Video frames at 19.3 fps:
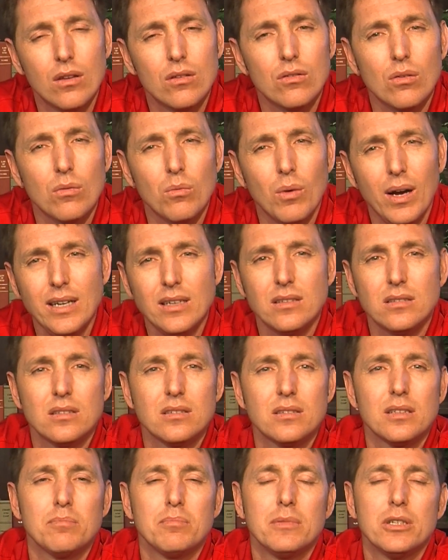So, why is
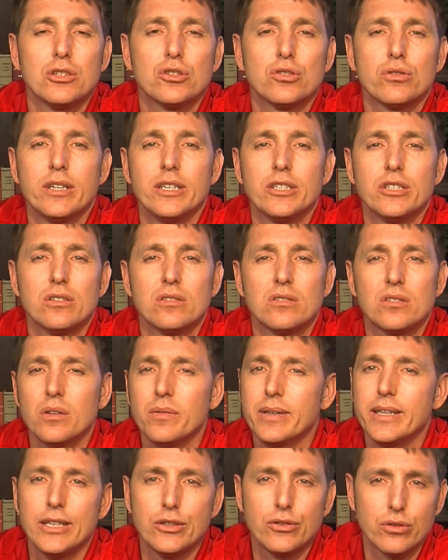this administration
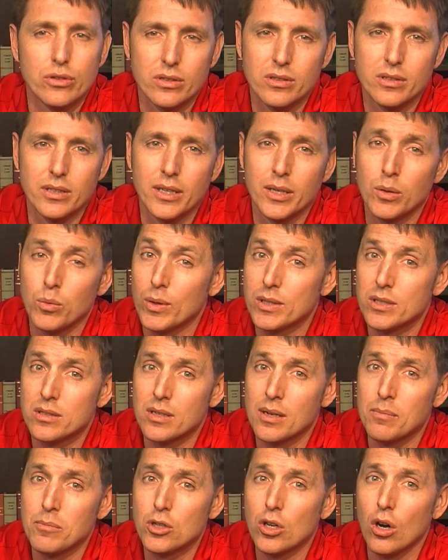so interested in what
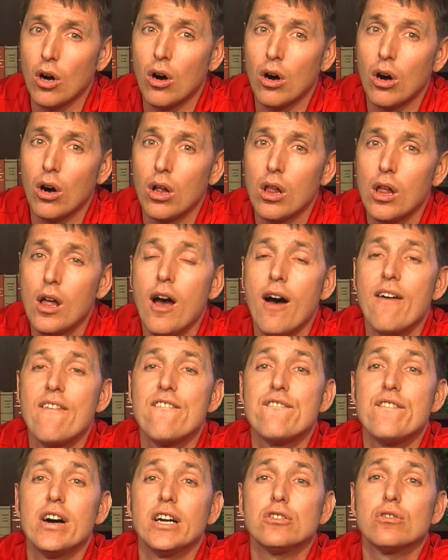some call
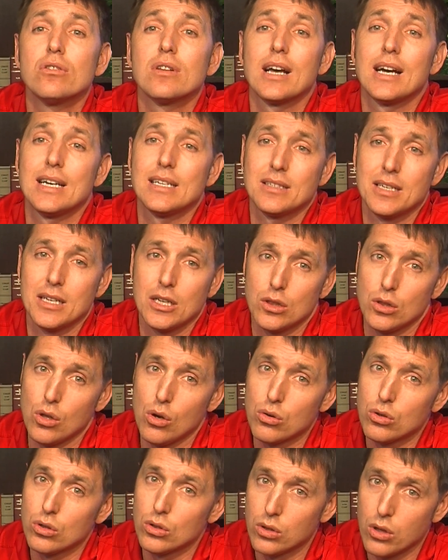federalizing
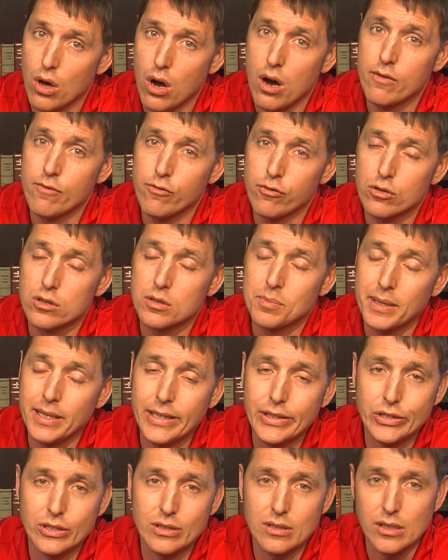local law enforcement
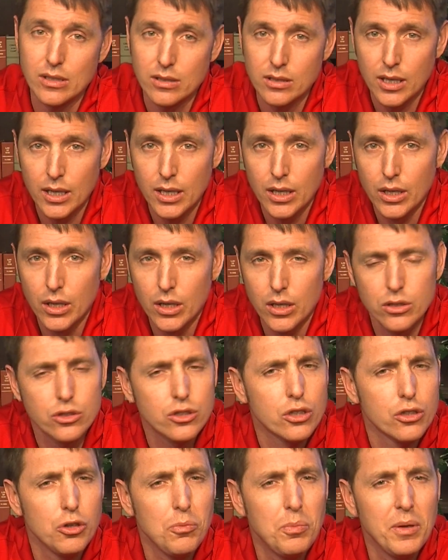agencies?
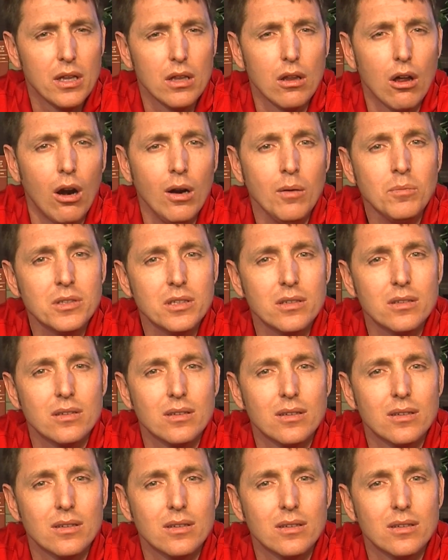Should you be alarmed?